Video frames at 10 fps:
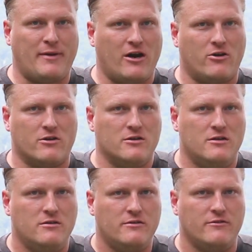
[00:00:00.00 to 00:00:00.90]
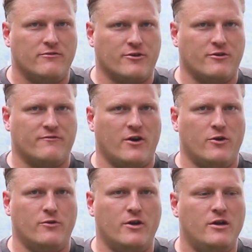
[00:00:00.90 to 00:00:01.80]
of power for your
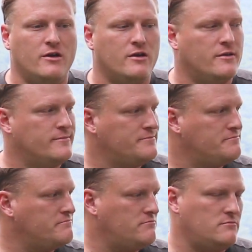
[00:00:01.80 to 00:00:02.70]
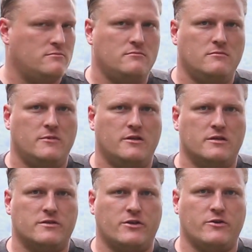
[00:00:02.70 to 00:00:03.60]
phone,
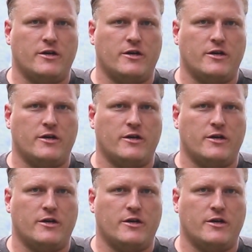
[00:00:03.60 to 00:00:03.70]
this will do